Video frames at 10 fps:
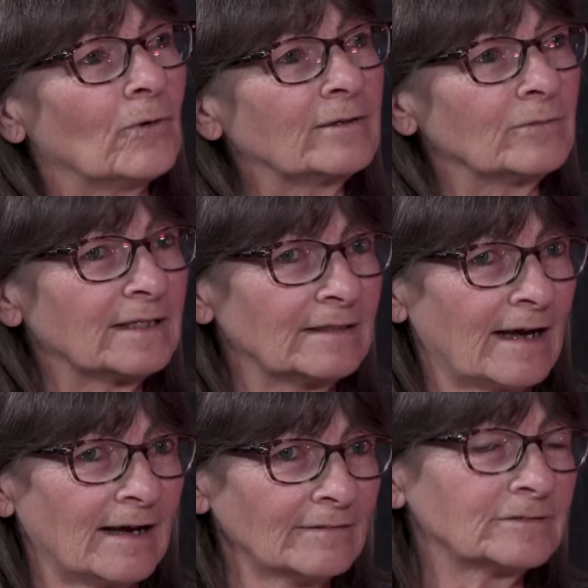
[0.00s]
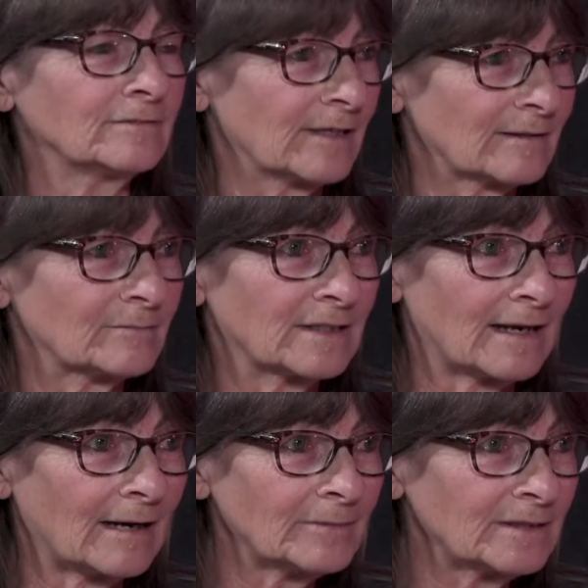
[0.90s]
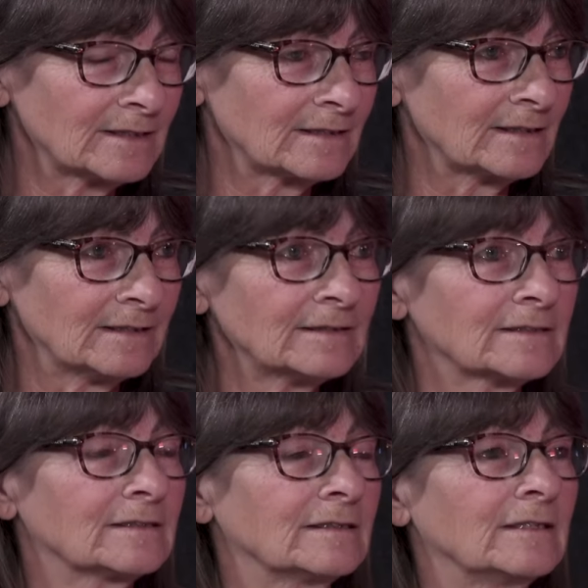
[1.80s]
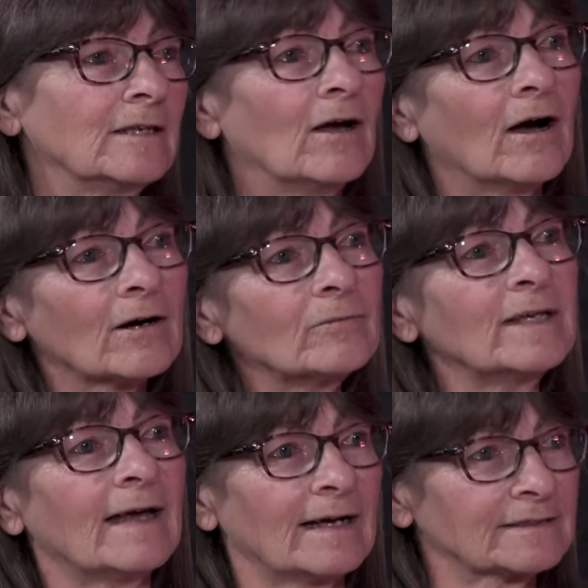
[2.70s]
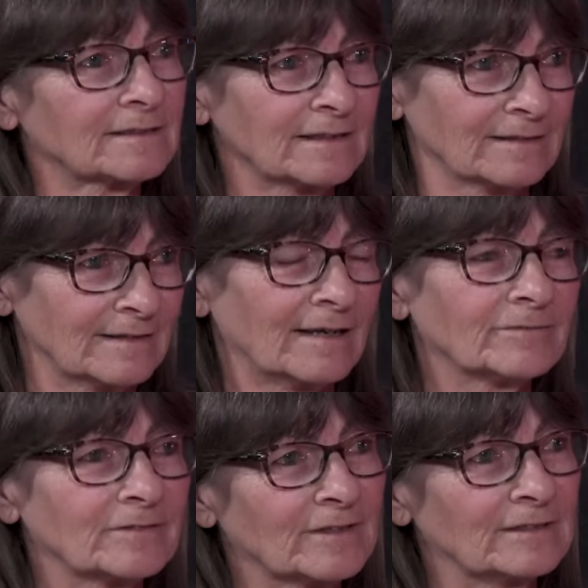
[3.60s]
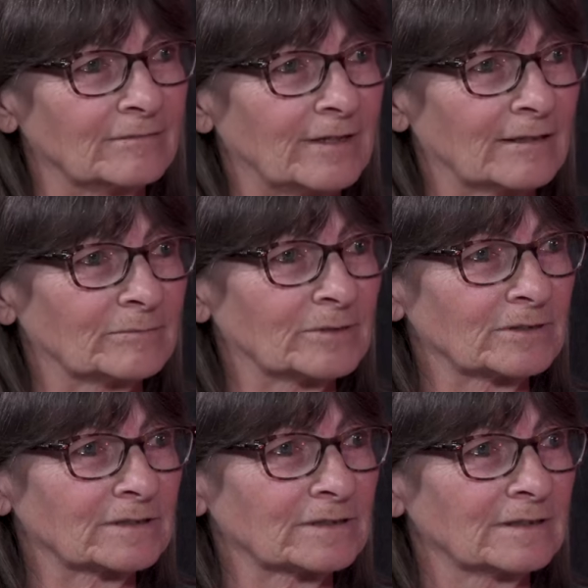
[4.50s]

When we have development happening in the city, mm-hmm. are we asking enough of the developers?